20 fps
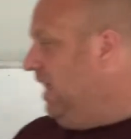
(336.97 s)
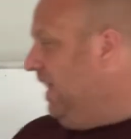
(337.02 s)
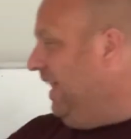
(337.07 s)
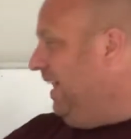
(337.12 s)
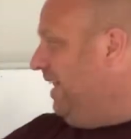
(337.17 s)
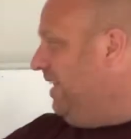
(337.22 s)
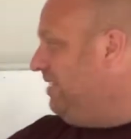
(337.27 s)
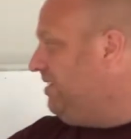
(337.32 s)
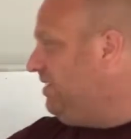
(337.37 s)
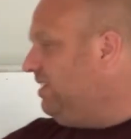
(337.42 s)

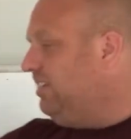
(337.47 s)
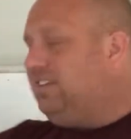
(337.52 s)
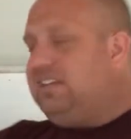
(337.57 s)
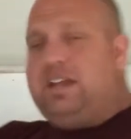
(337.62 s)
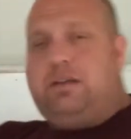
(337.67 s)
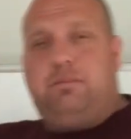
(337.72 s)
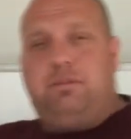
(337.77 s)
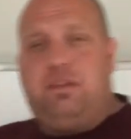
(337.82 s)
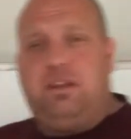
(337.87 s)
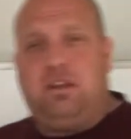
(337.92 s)
Ask the
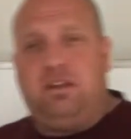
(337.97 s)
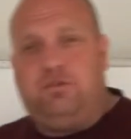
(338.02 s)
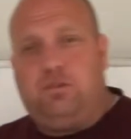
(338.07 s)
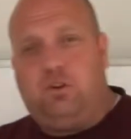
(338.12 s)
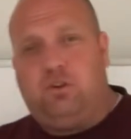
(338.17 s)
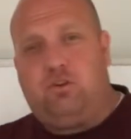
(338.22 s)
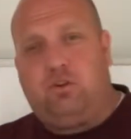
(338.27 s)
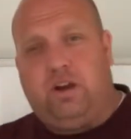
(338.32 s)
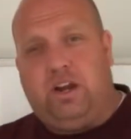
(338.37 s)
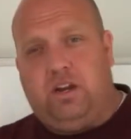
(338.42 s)
same thing of your
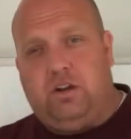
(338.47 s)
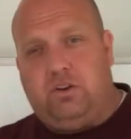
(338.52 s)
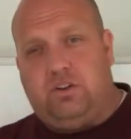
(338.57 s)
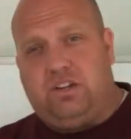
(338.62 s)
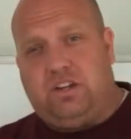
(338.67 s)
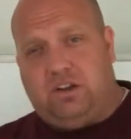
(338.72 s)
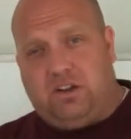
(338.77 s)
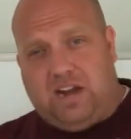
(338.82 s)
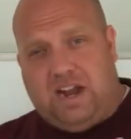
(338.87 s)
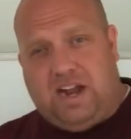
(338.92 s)
trainers
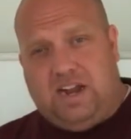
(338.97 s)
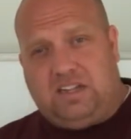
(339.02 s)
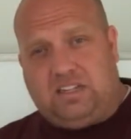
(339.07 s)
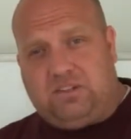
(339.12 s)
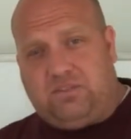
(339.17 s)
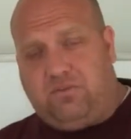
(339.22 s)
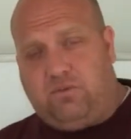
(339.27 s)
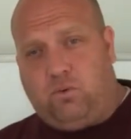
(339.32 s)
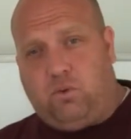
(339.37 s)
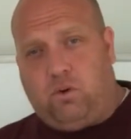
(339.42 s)
here.
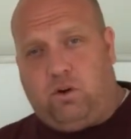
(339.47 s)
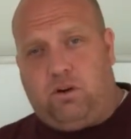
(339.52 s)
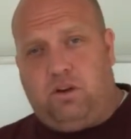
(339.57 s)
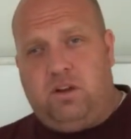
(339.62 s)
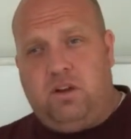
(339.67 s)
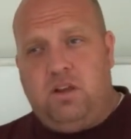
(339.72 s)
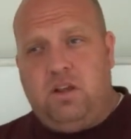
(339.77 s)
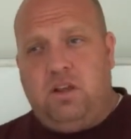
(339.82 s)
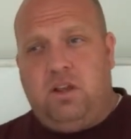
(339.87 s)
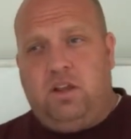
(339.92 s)
Ask for,